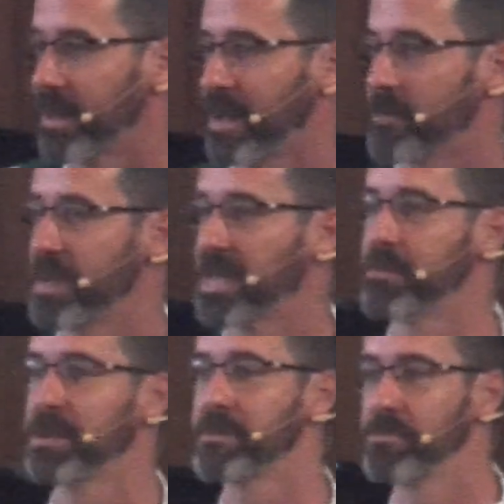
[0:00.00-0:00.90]
They
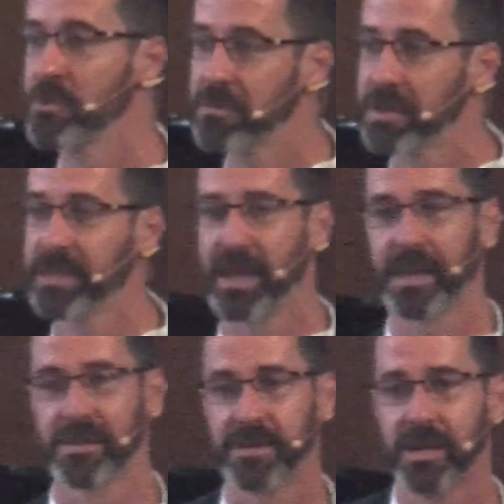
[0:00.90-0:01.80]
can be moving
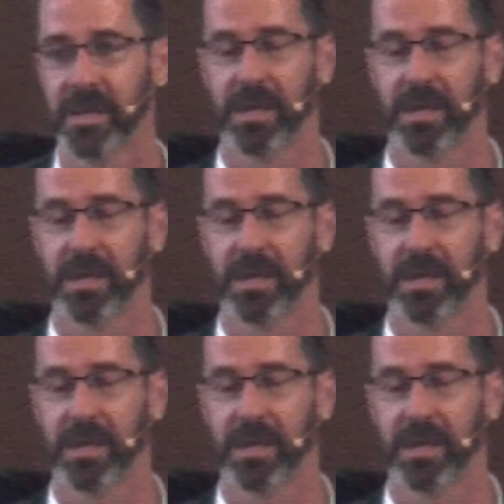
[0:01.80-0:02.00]
and